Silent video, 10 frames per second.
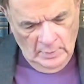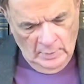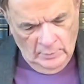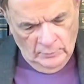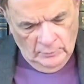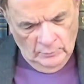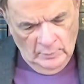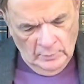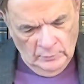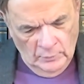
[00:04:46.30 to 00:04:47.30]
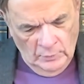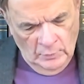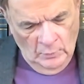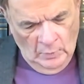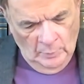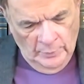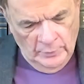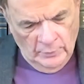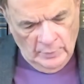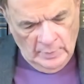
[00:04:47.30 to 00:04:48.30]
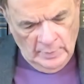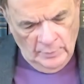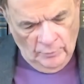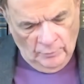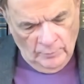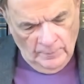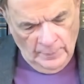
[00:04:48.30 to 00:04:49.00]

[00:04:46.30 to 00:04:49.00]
And do you open your eyes